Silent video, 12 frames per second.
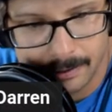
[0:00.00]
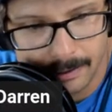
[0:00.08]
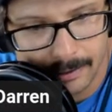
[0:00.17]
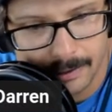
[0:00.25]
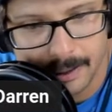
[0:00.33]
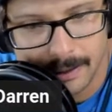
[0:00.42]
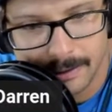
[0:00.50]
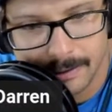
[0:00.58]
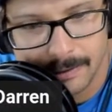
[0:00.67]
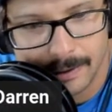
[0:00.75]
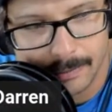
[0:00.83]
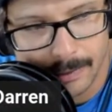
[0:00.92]
sounds of
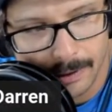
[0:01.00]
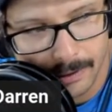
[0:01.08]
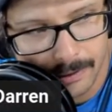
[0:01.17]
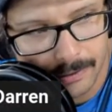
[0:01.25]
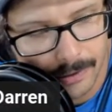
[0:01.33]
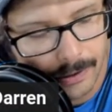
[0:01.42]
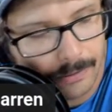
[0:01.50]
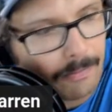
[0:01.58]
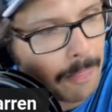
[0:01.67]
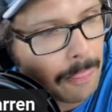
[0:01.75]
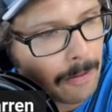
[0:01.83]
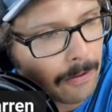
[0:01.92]
it, by the looks of it.
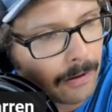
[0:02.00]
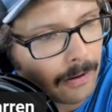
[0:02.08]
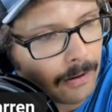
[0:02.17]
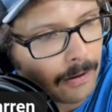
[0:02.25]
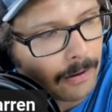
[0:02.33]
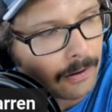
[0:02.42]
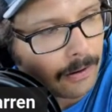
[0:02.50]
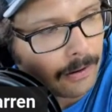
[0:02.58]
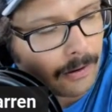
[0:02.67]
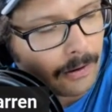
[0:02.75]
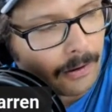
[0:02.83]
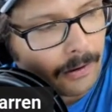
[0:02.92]
All
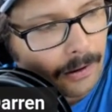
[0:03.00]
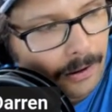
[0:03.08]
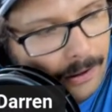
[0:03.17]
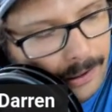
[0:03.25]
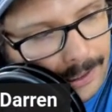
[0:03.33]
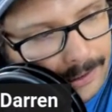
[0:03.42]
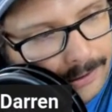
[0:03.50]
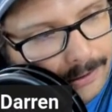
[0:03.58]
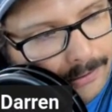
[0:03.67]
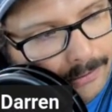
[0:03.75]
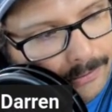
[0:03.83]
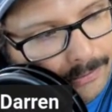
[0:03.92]
right, guys.
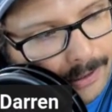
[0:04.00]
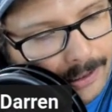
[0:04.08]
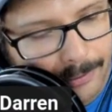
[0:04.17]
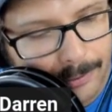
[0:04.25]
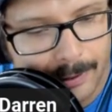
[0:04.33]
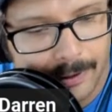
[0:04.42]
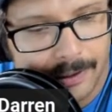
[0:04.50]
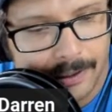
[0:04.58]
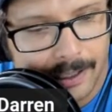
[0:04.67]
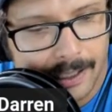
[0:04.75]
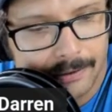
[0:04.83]
Thanks for tuning in to the live